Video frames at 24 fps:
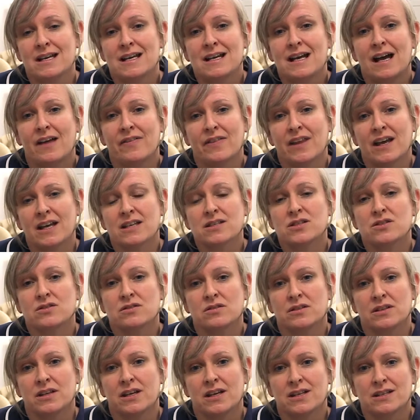and that study
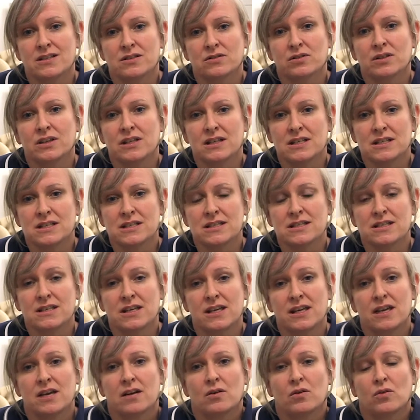is looking to
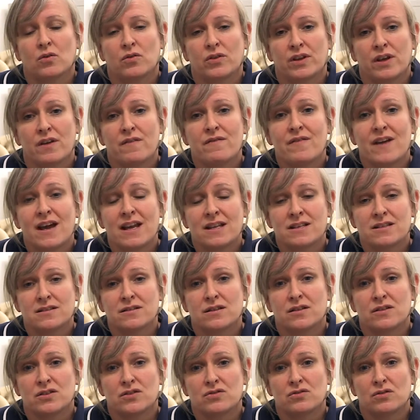see the effect that
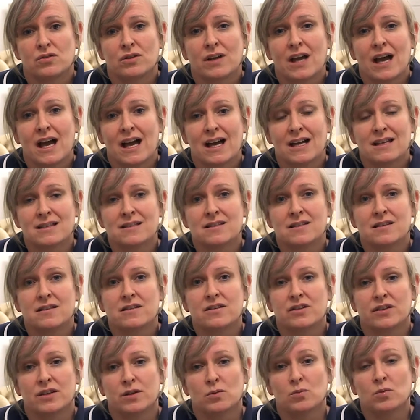the drug has,
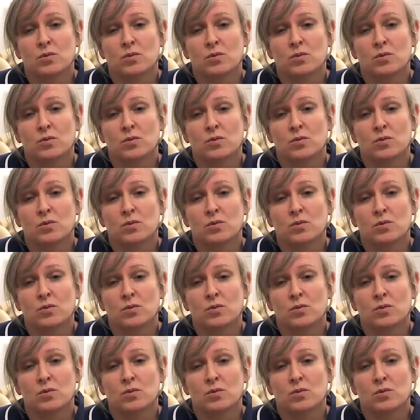that it